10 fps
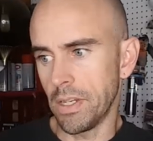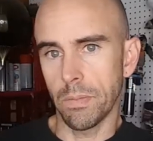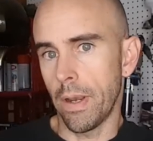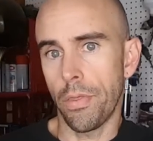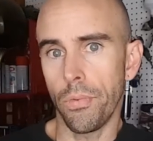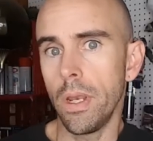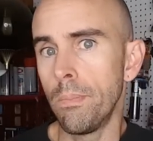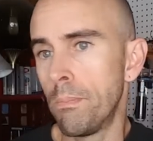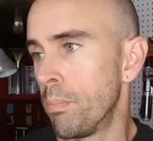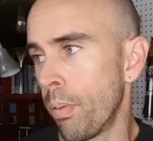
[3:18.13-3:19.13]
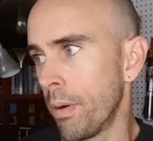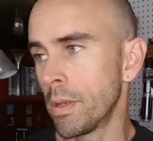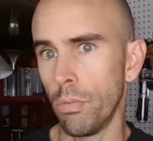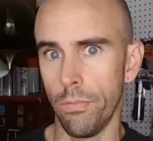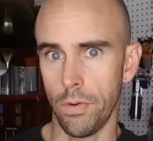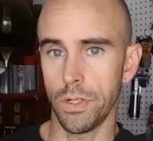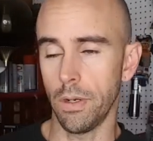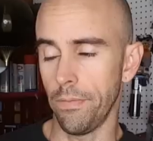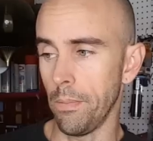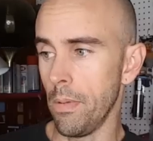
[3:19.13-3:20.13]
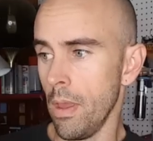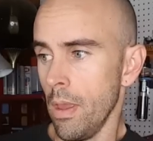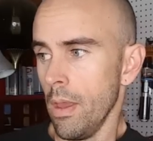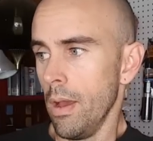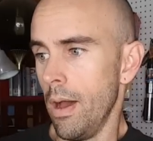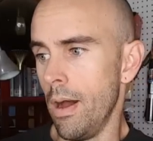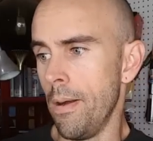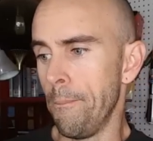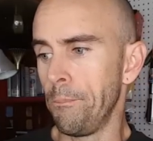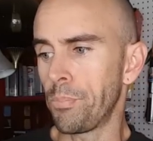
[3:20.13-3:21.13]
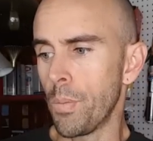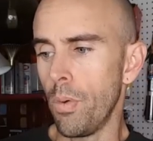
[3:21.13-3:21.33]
I just made a 3D printable version of them.